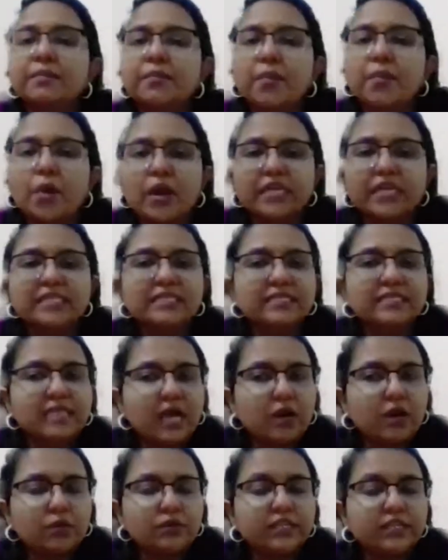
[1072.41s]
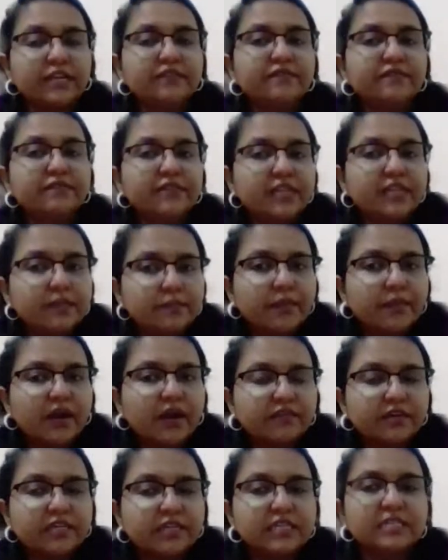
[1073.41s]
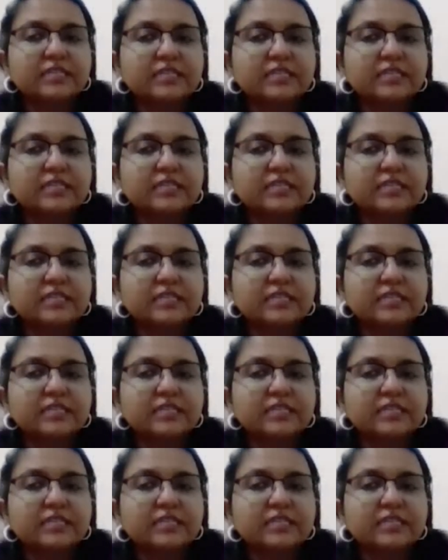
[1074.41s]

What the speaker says: points out that willpower